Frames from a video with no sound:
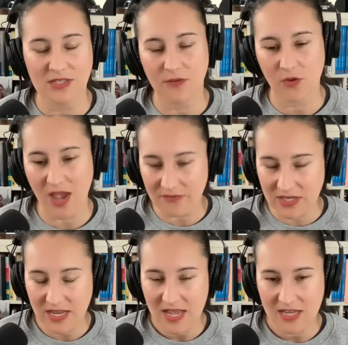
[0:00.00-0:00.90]
So if you
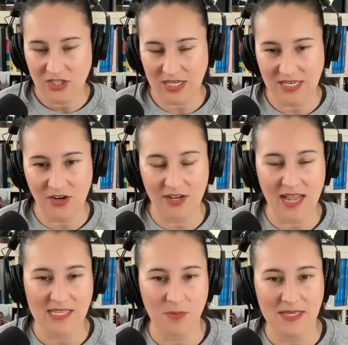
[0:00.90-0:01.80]
haven't checked in on
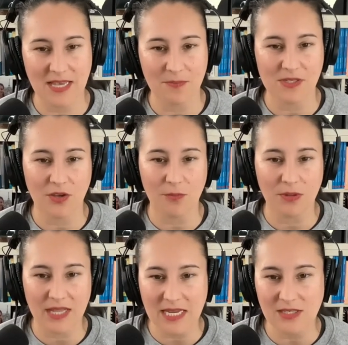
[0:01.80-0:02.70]
last week's episode,
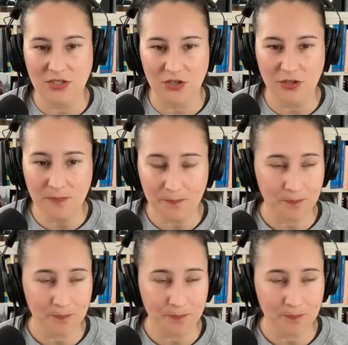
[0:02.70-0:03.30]
please do.